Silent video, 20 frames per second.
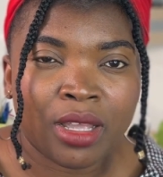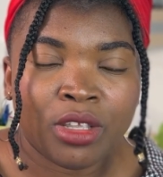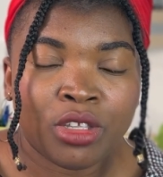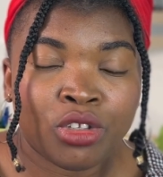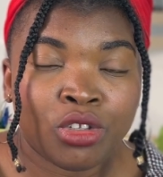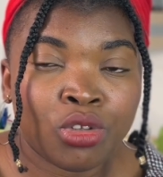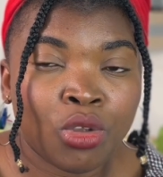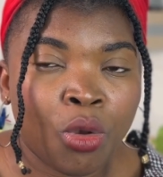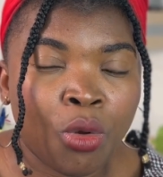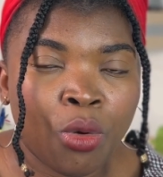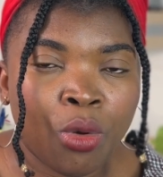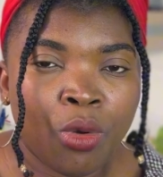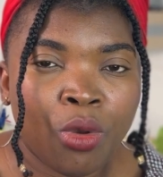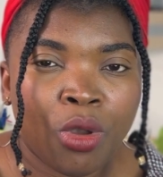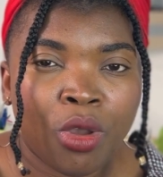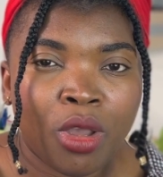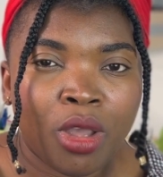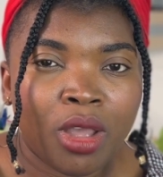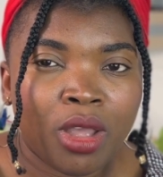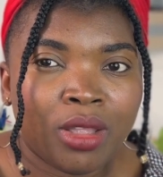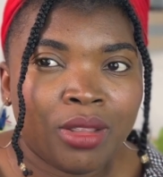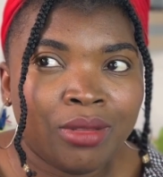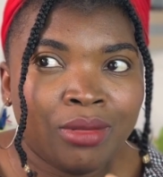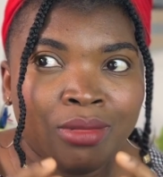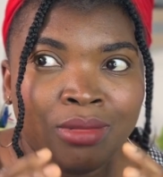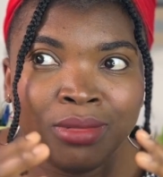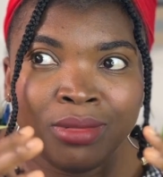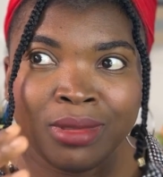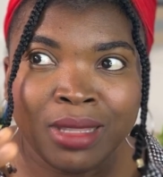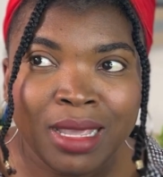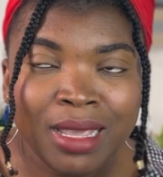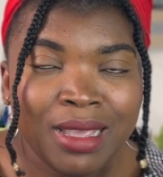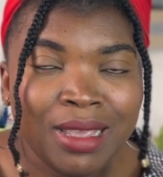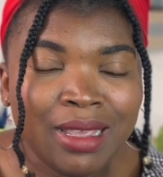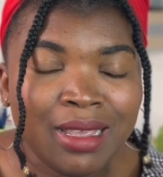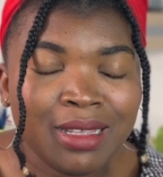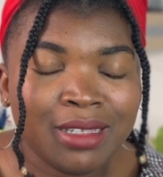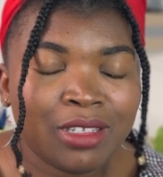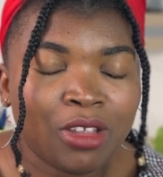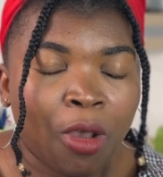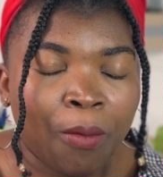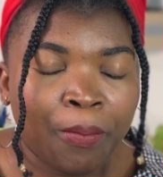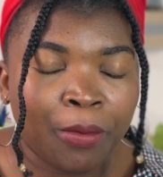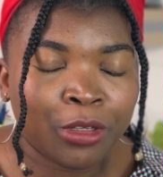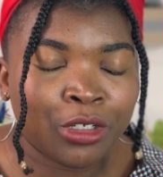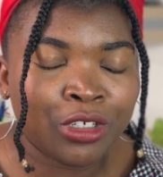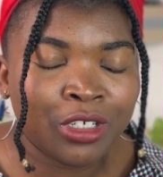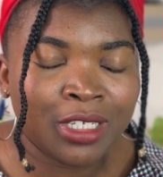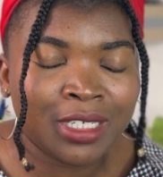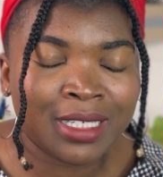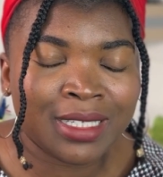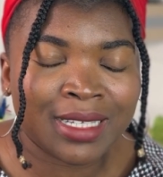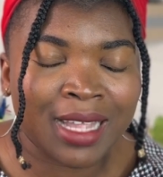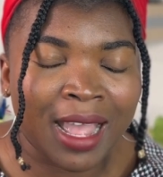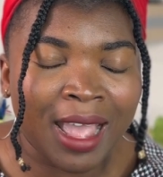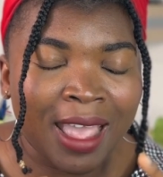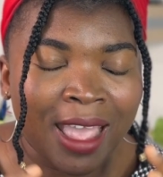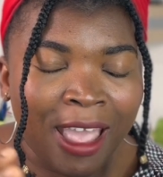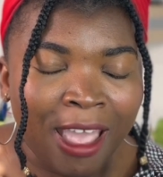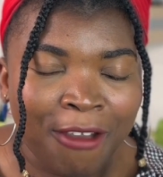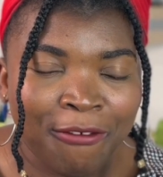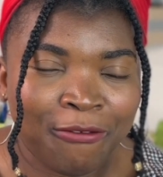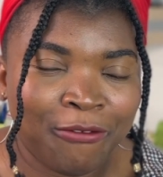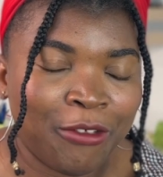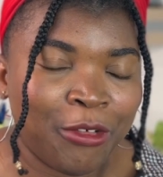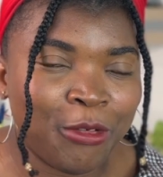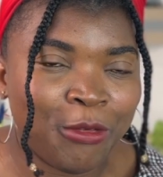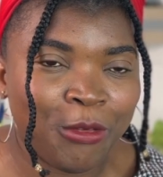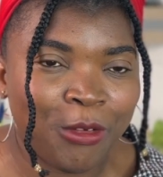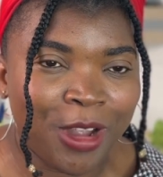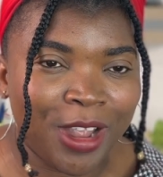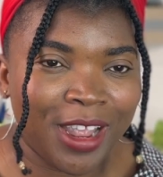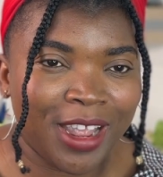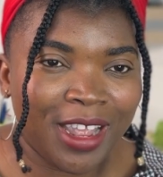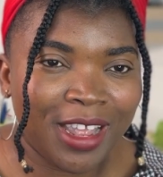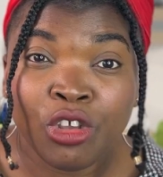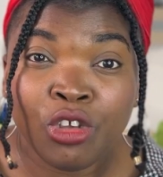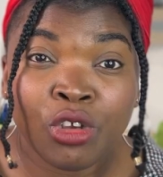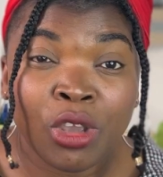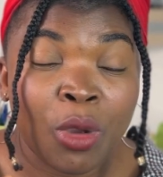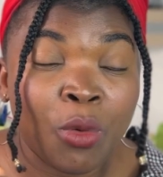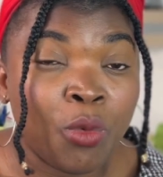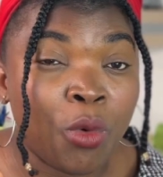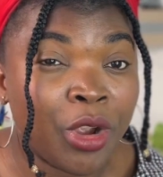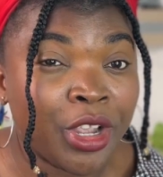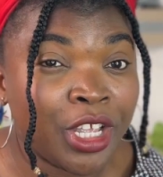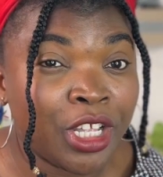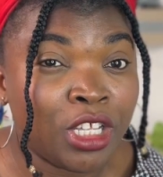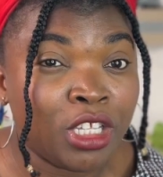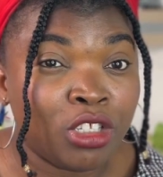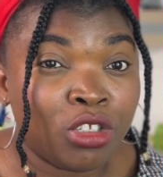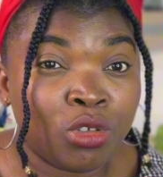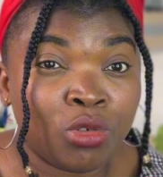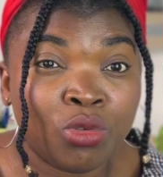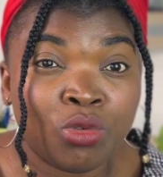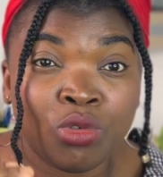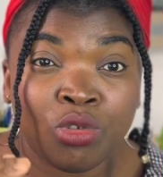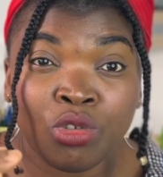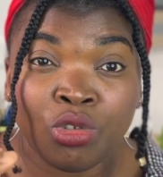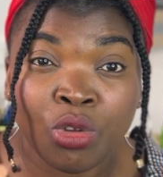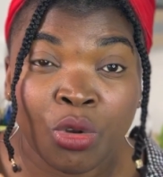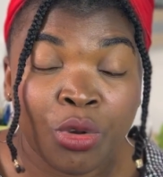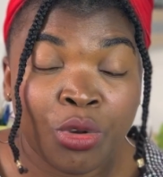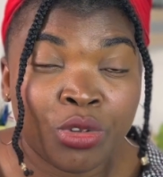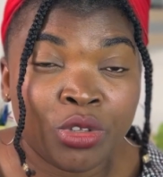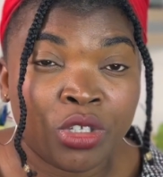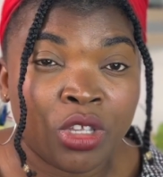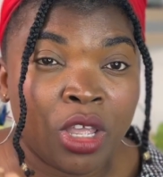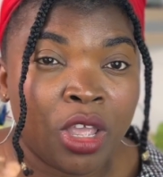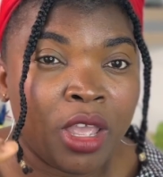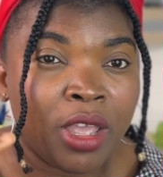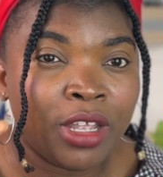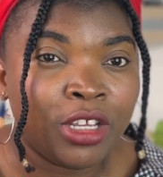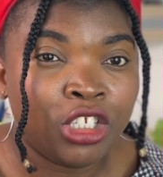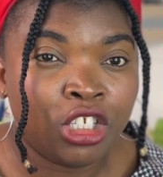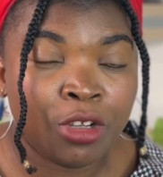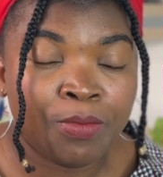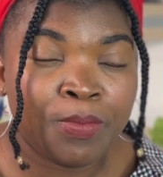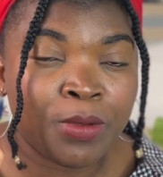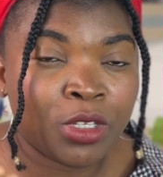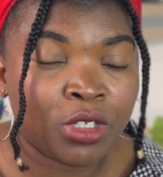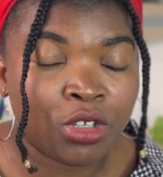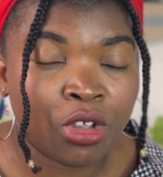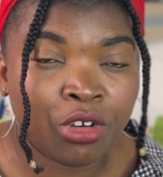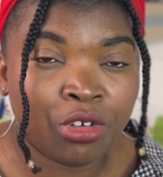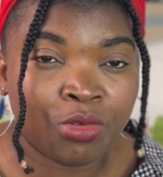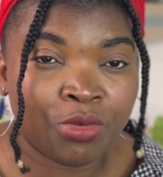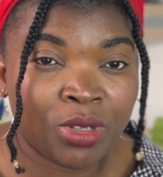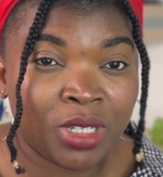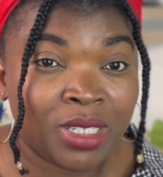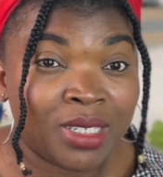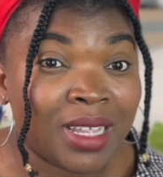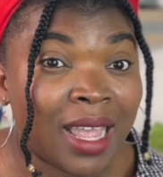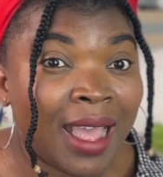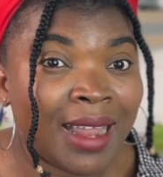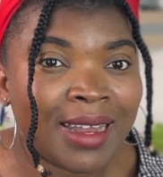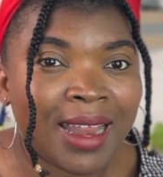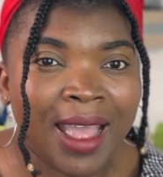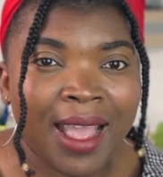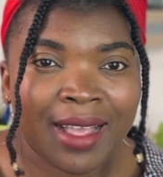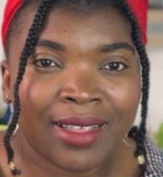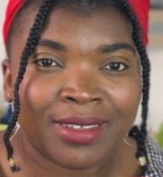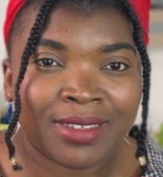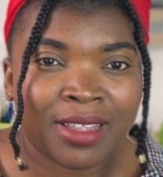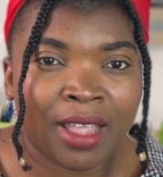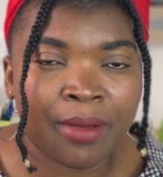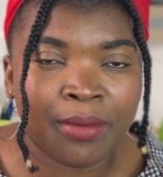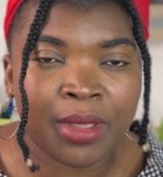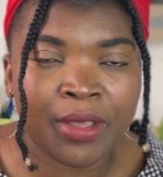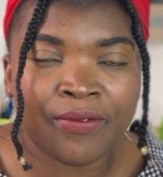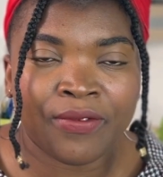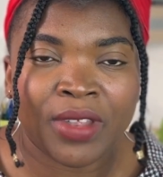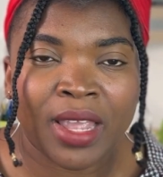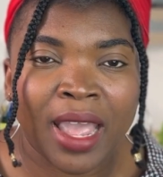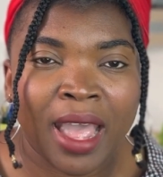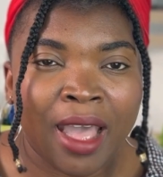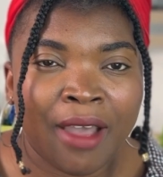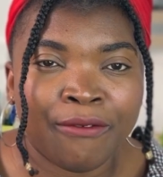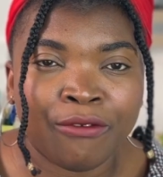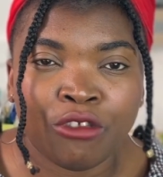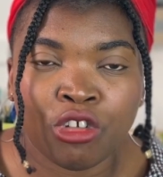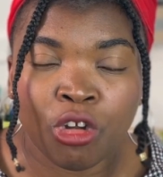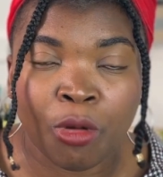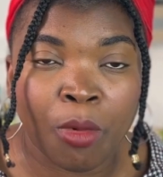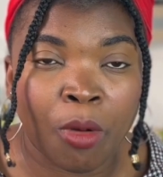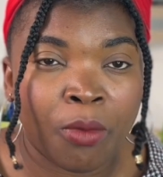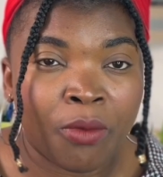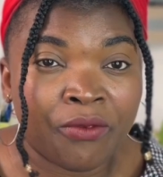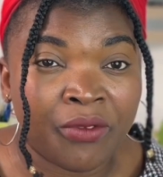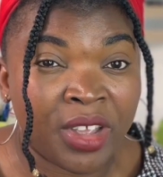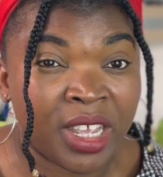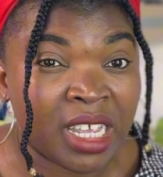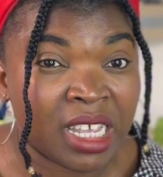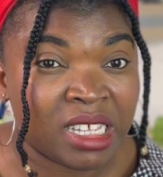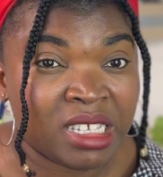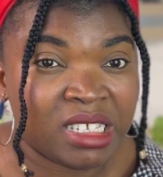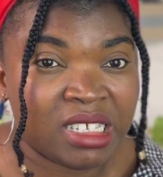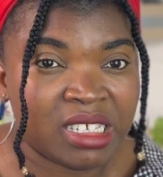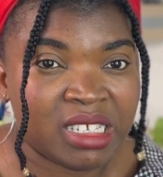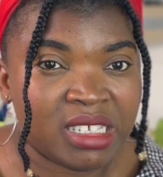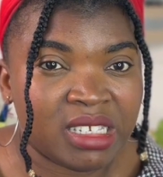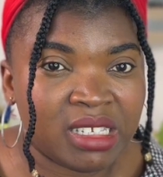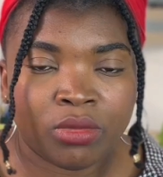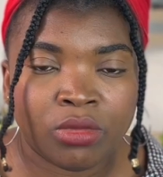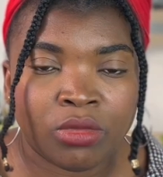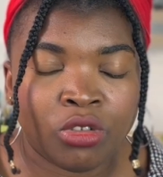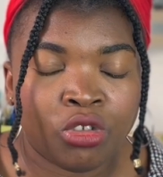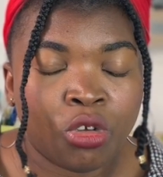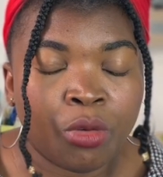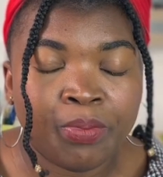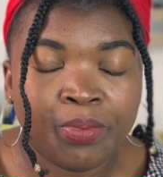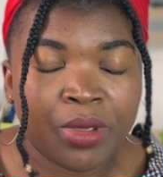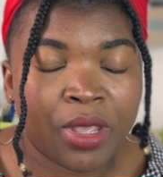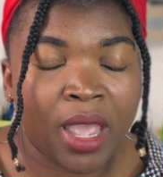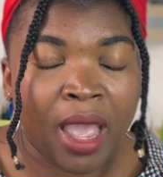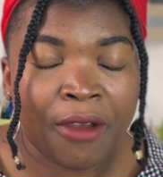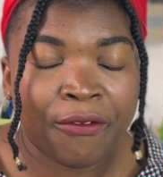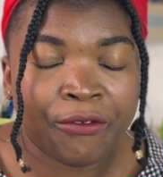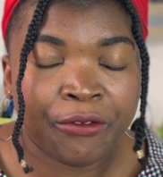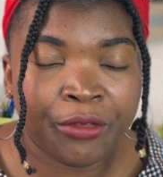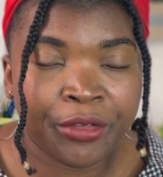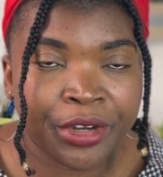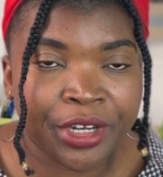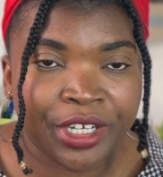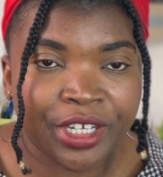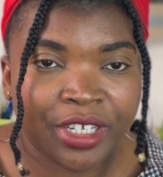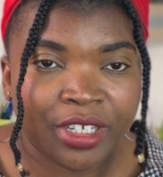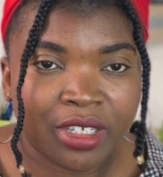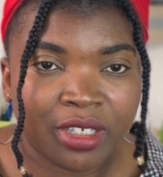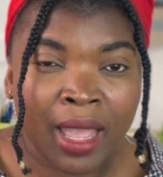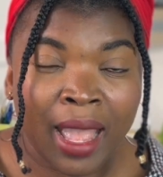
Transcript: So these opportunities are everywhere. You can walk into those G P surgeries and ask them if they have job vacancies. Don't be afraid.